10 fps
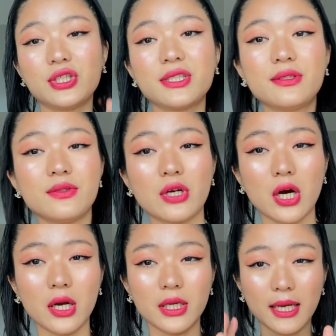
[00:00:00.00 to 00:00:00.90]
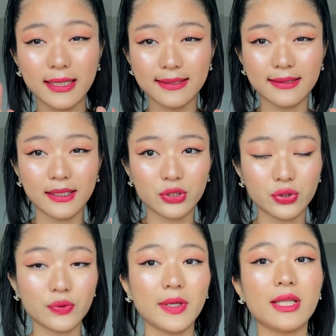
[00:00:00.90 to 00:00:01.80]
just to kind of
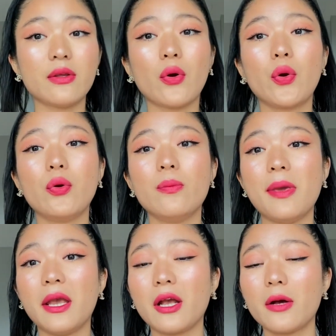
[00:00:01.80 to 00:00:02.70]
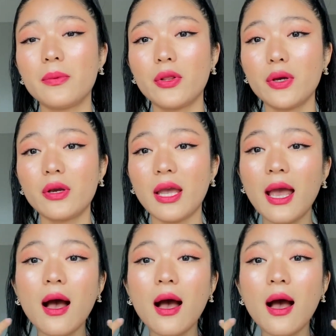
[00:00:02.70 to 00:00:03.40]
accentuate the whole makeup look.